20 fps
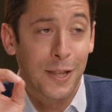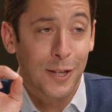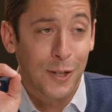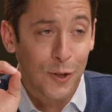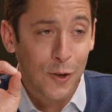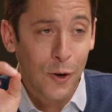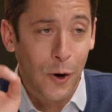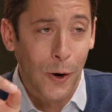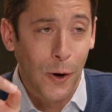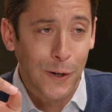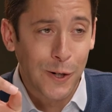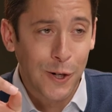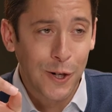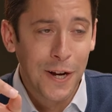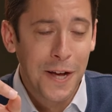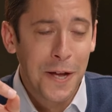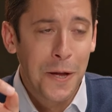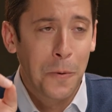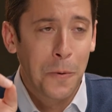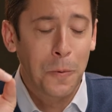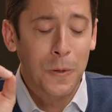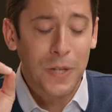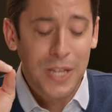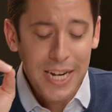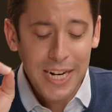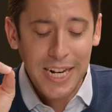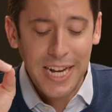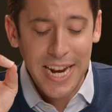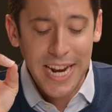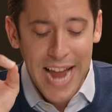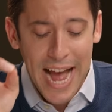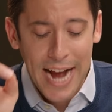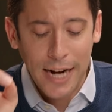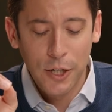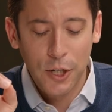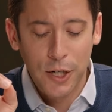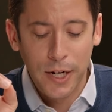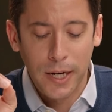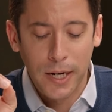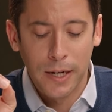the search was in
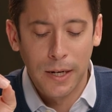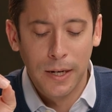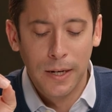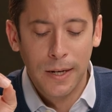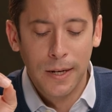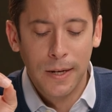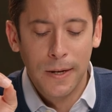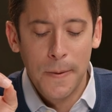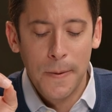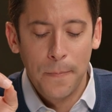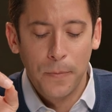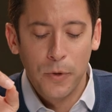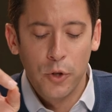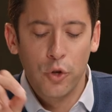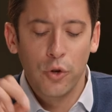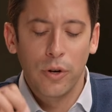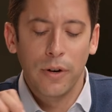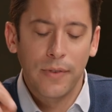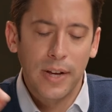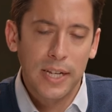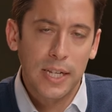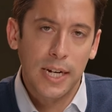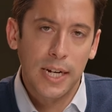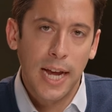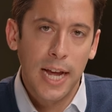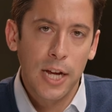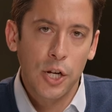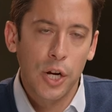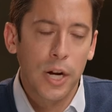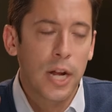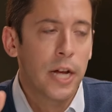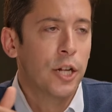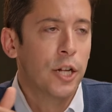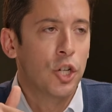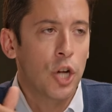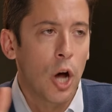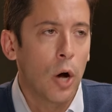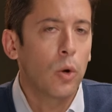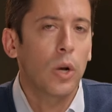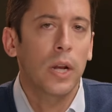connection to an investigation
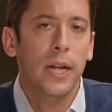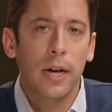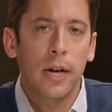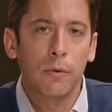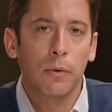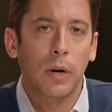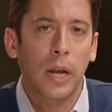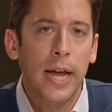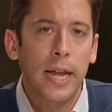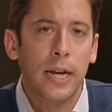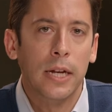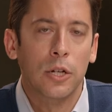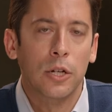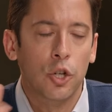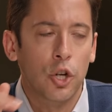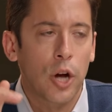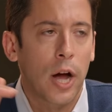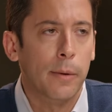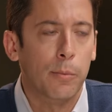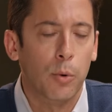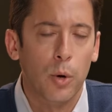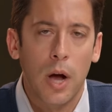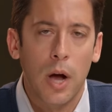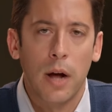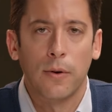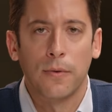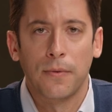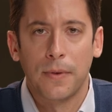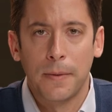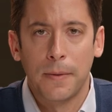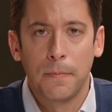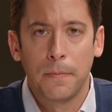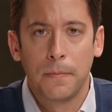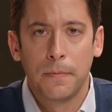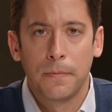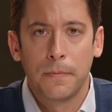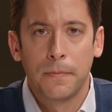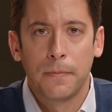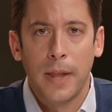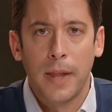totally unrelated to child pornography
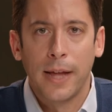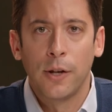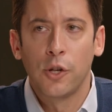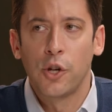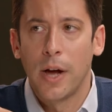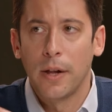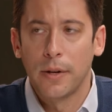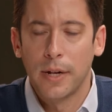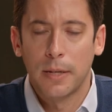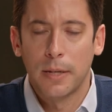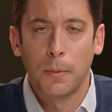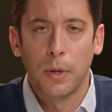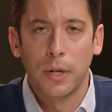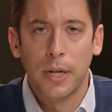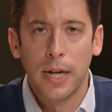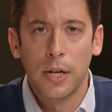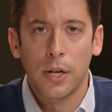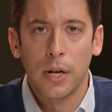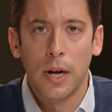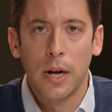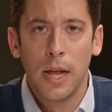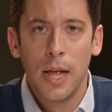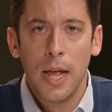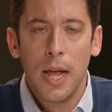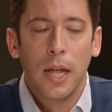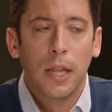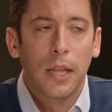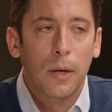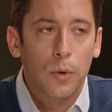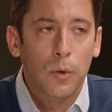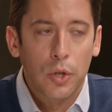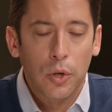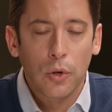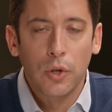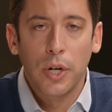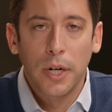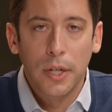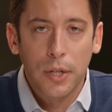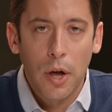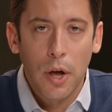and child exploitation. They were
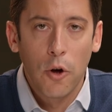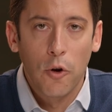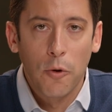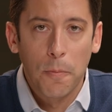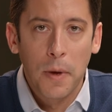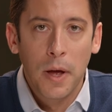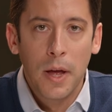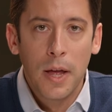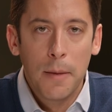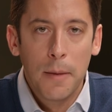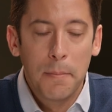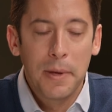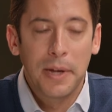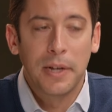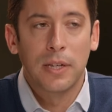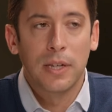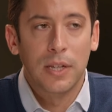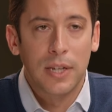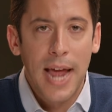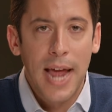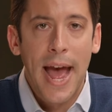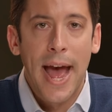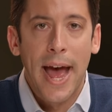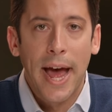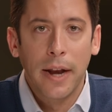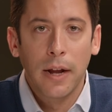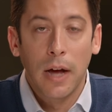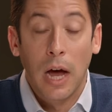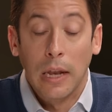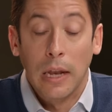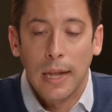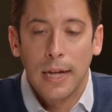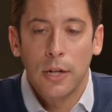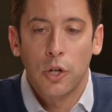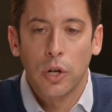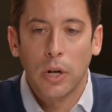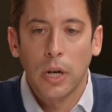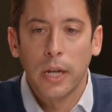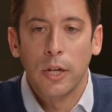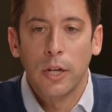searching his home because his dad
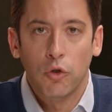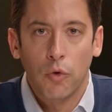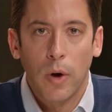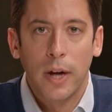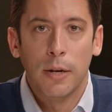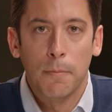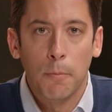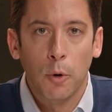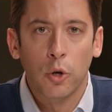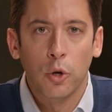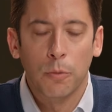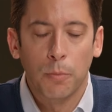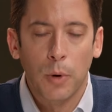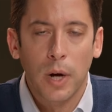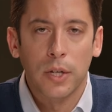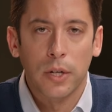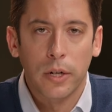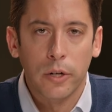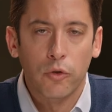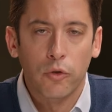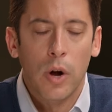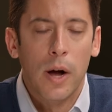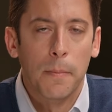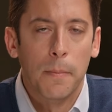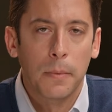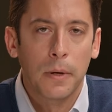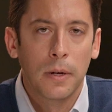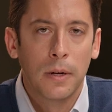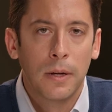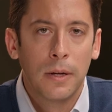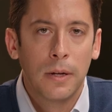allegedly tried to murder President Trump.